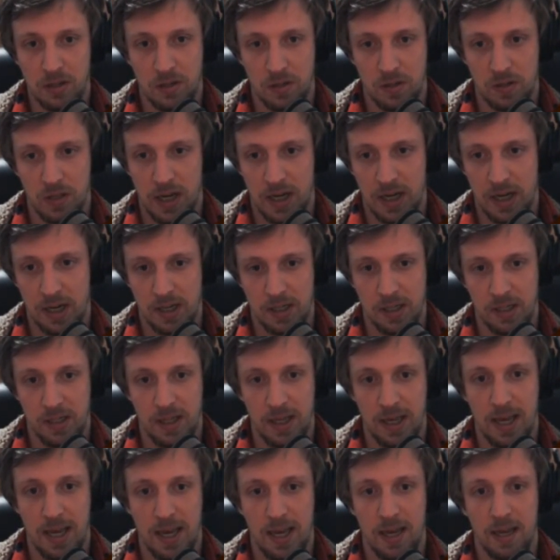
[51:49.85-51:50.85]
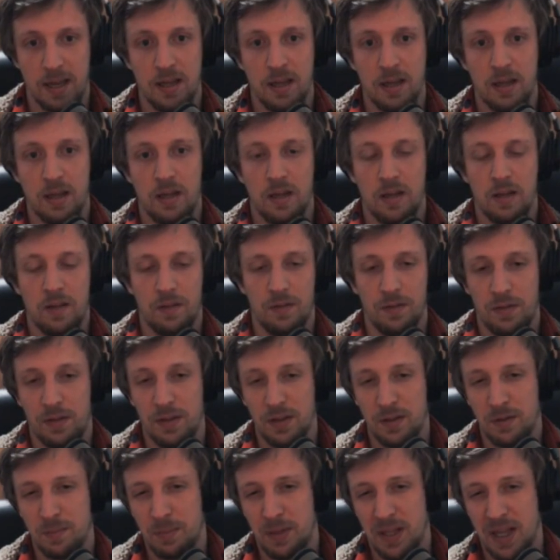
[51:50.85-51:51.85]
just like I did there,
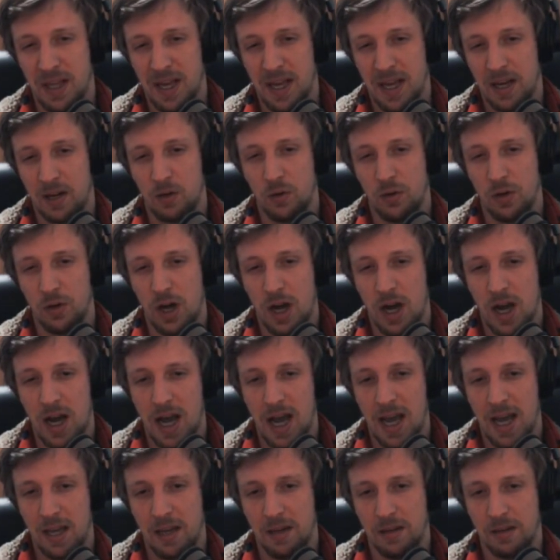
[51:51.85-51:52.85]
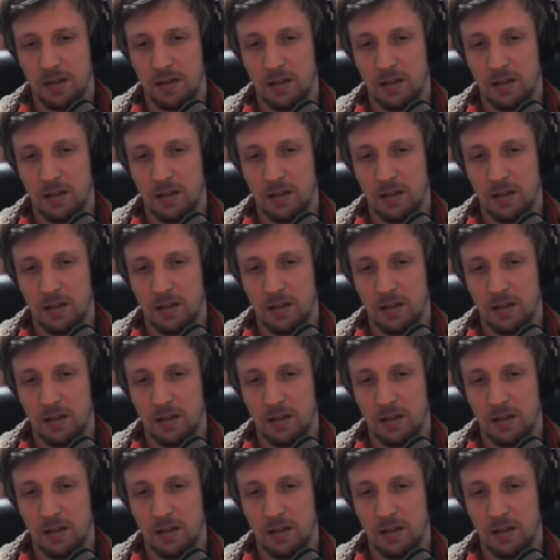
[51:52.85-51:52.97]
this player could hide,